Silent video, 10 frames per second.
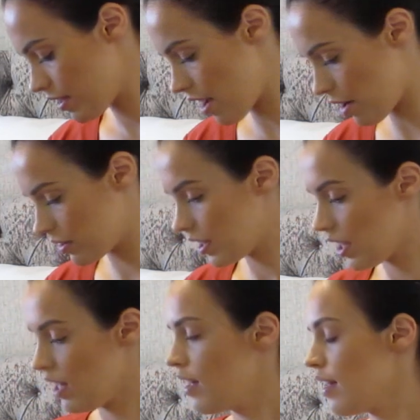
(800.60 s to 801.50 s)
No.
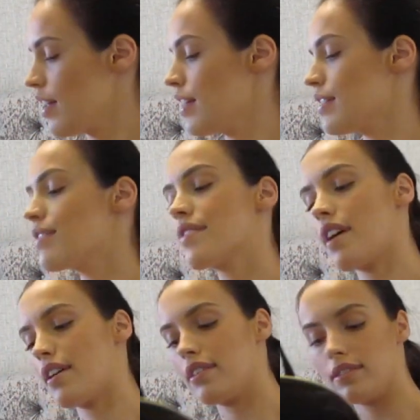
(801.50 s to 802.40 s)

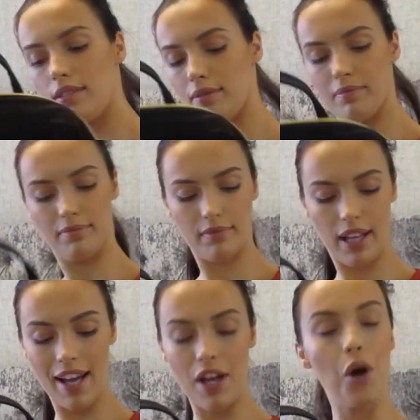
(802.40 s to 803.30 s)
So
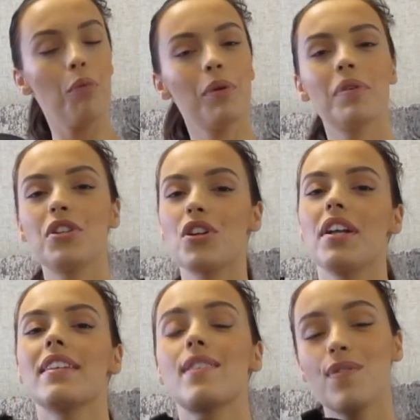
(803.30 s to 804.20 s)
I hope you
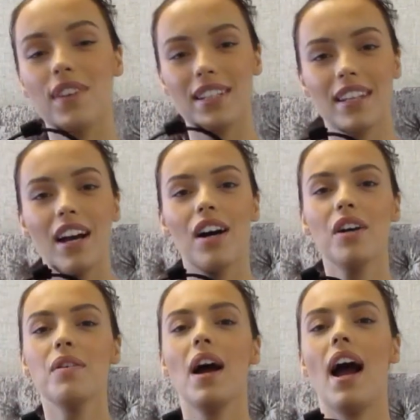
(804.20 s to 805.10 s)
enjoyed this
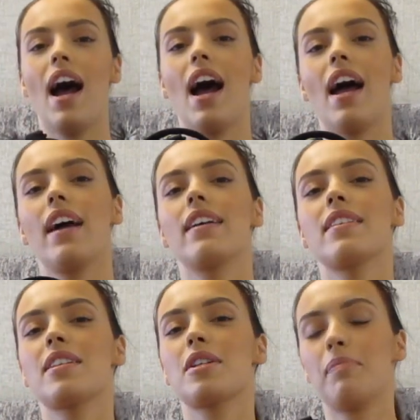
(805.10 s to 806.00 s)
video,
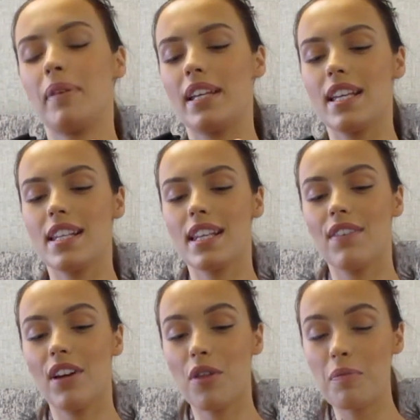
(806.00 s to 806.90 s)
and please
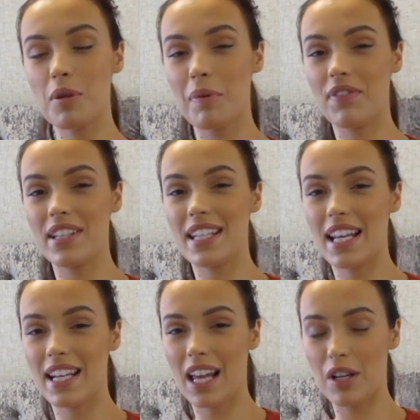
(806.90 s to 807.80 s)
give it a thumbs up if you
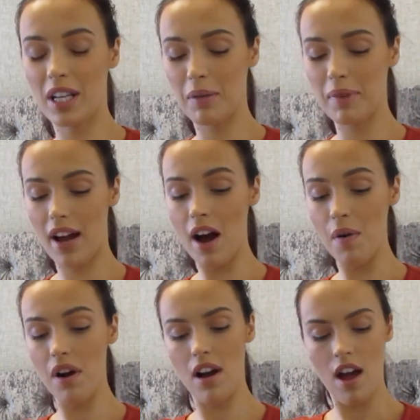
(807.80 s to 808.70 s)
did. That would help me
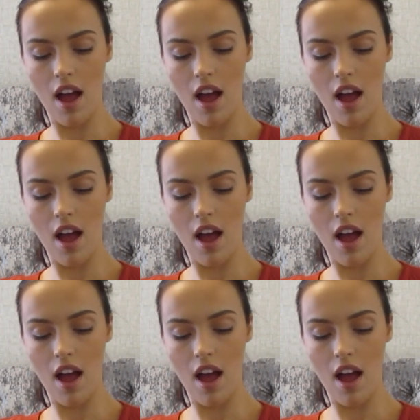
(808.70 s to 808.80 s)
out.